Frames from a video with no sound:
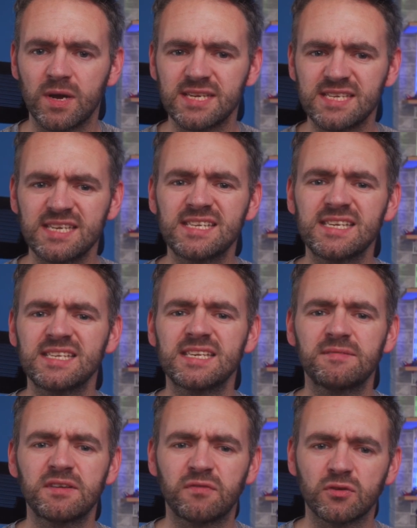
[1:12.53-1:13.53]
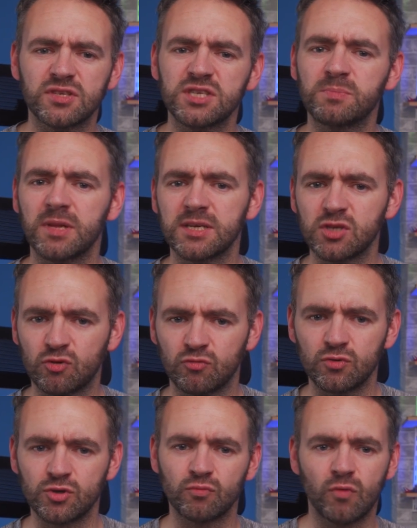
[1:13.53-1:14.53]
where CCTV footage plays a
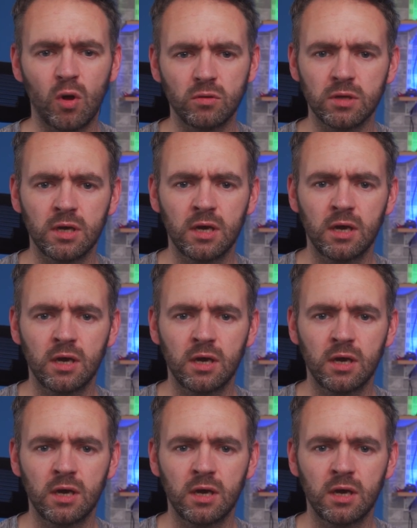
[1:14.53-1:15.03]
crucial role.